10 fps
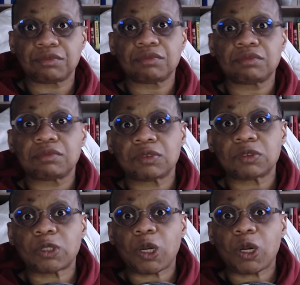
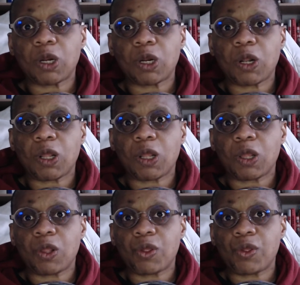Welcome to the
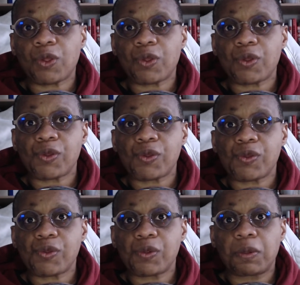station. I
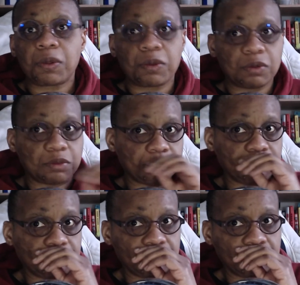am your host,
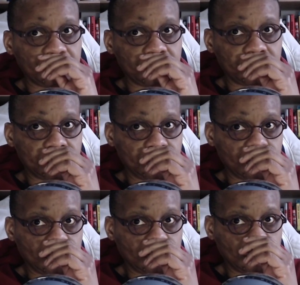Beatrice
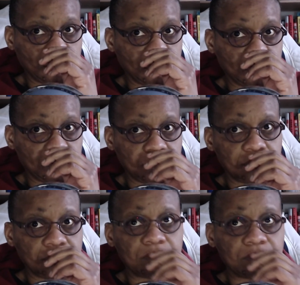Marse, a
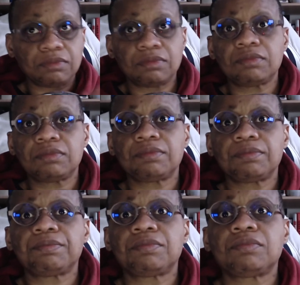human being
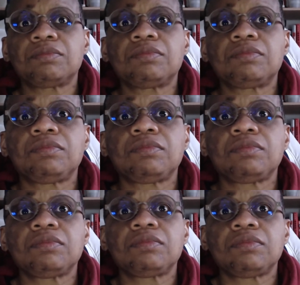making
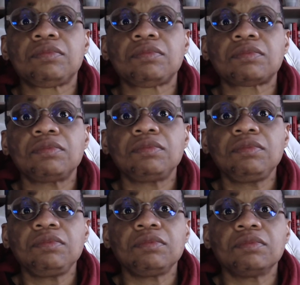music.
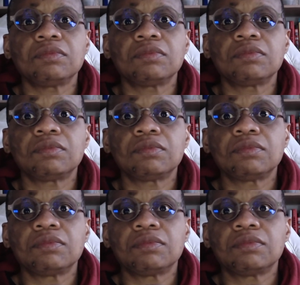I've
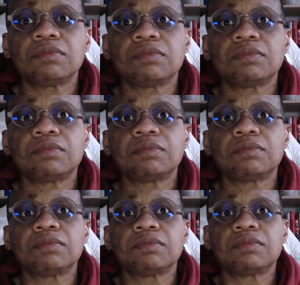come to talk to
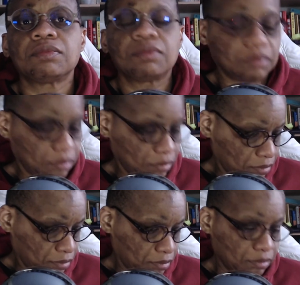you about
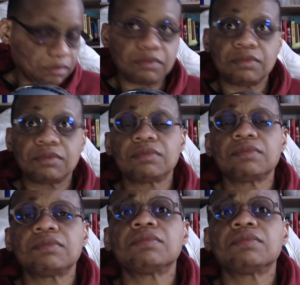streaming today and